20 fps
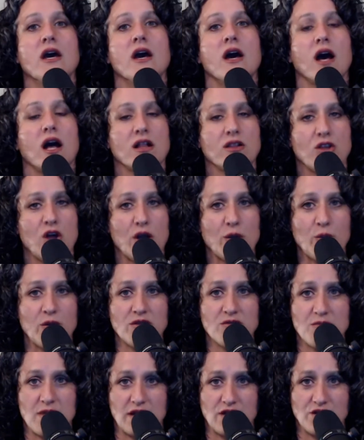Along
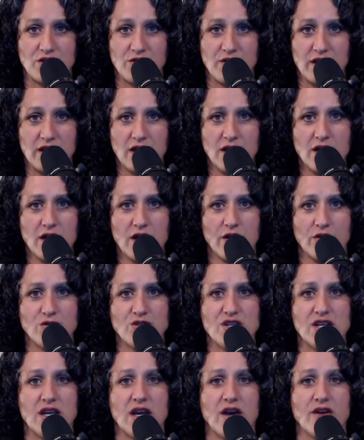with mentoring and
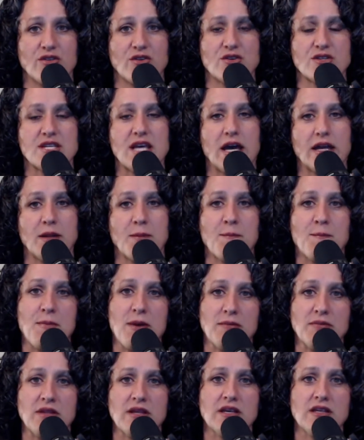coaching others how to
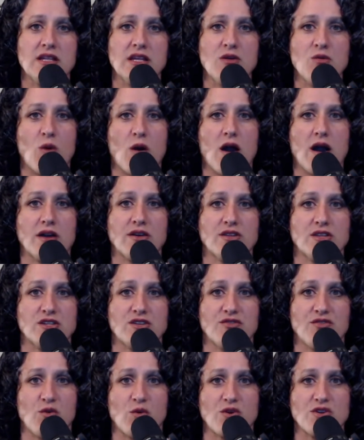biblically walk the
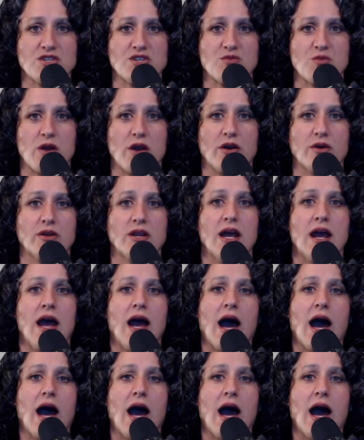divorce road,